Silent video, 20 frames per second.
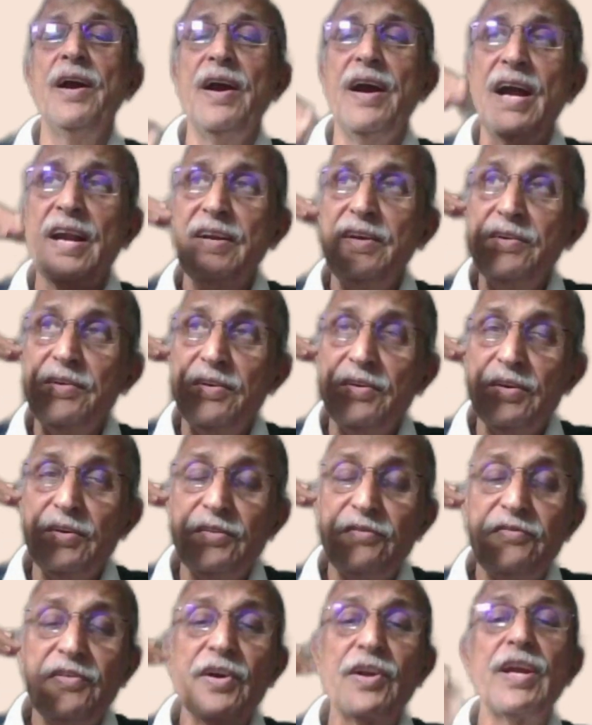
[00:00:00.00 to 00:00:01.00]
and
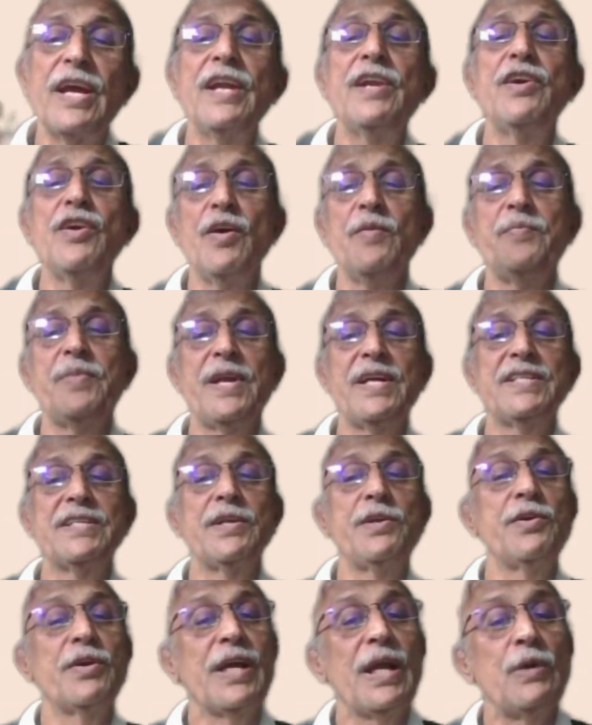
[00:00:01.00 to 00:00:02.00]
for any
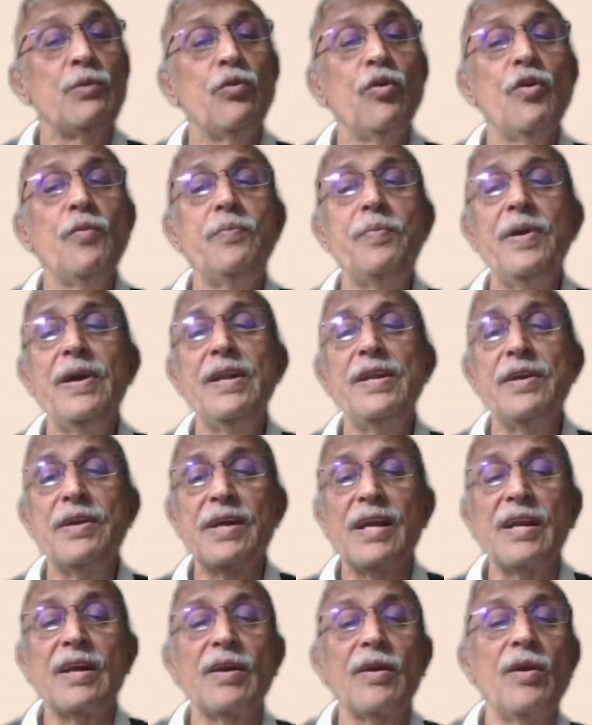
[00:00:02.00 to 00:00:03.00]
operation you can open, you
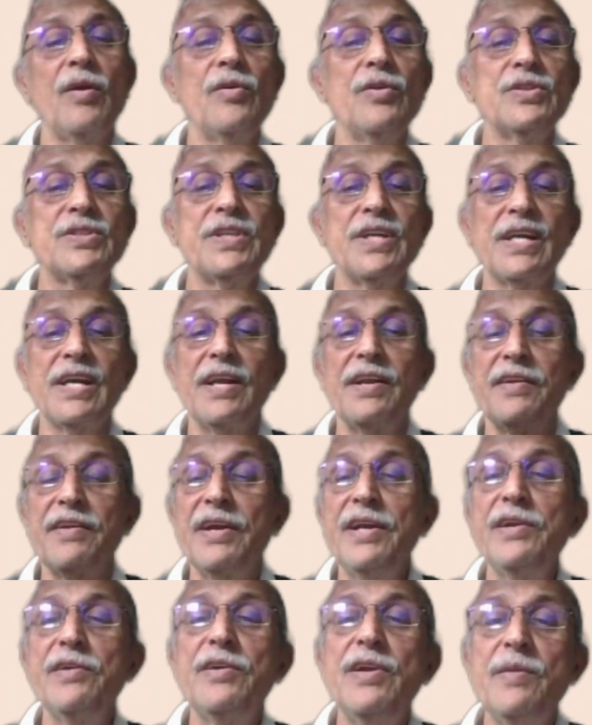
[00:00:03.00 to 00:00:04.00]
can close, you can
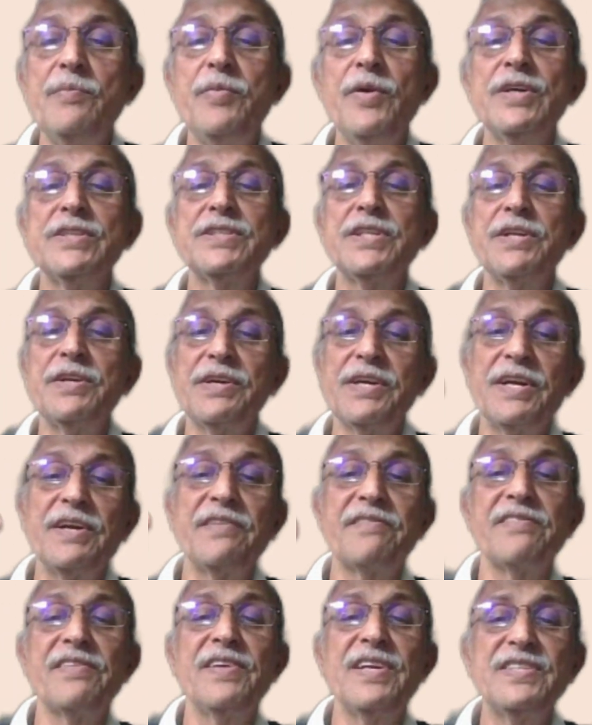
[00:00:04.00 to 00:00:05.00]
renew deposit, you can
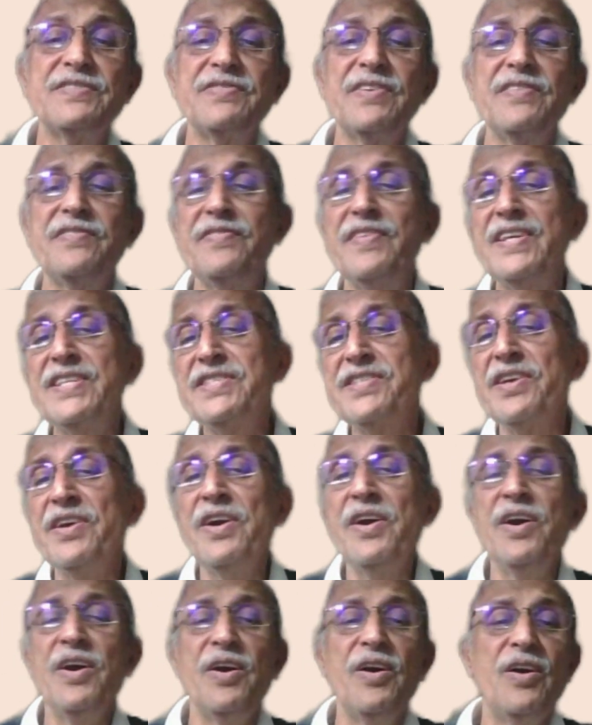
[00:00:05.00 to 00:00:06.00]
transfer funds.
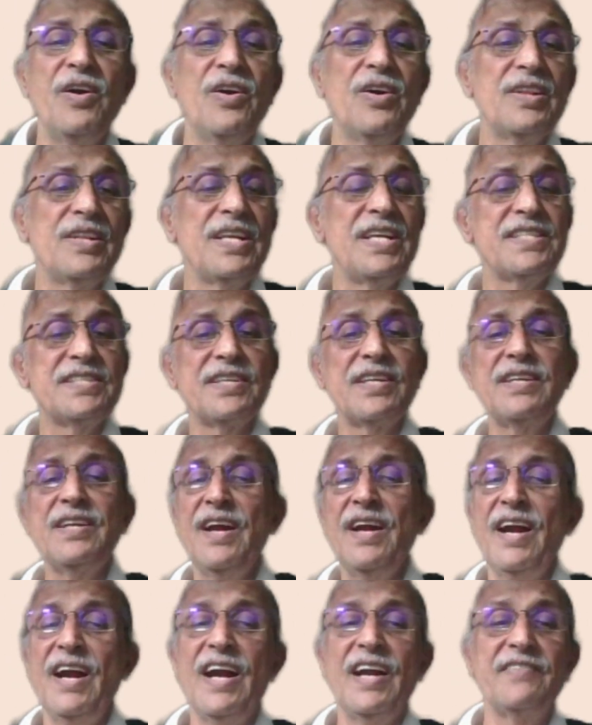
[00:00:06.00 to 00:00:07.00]
All these are
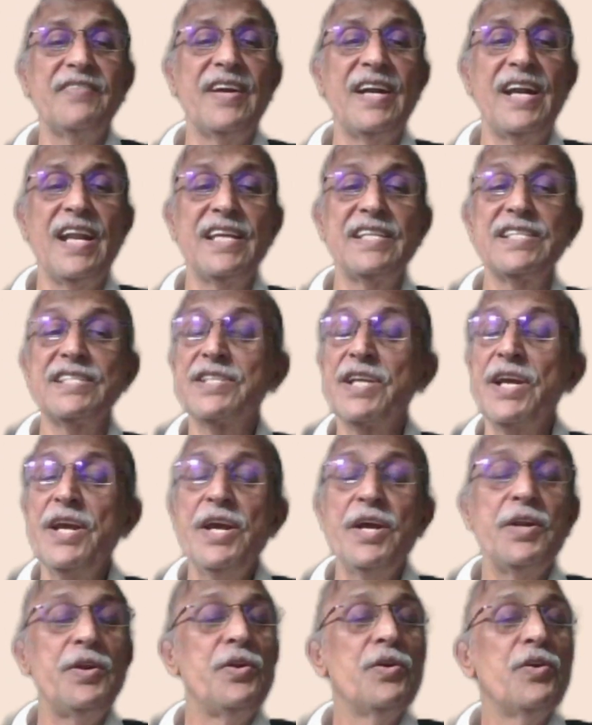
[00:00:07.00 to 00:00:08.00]
advantages.
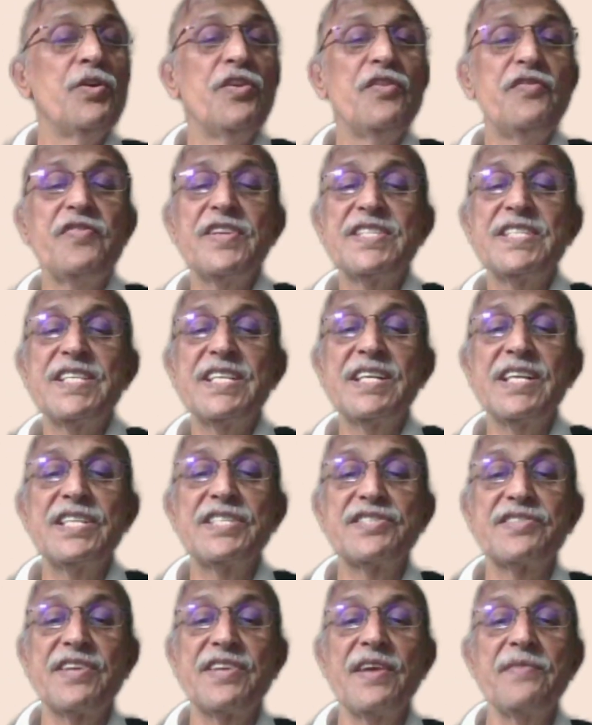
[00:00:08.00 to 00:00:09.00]
No physical
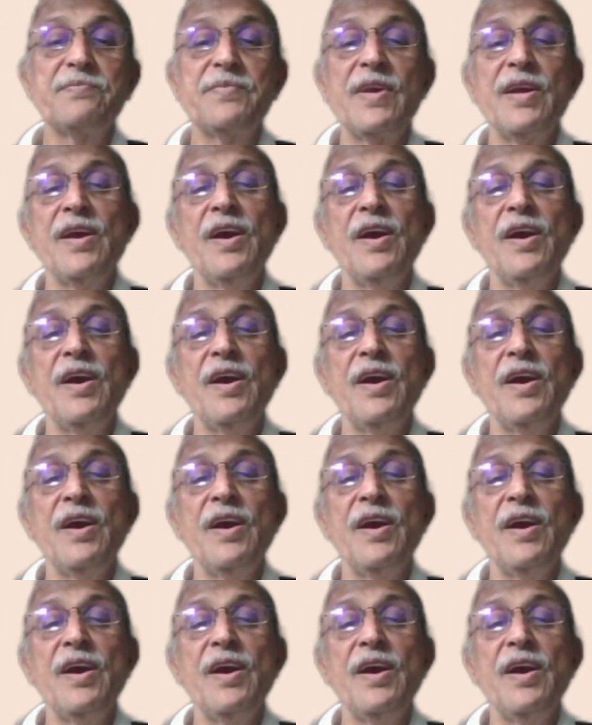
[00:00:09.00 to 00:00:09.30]
step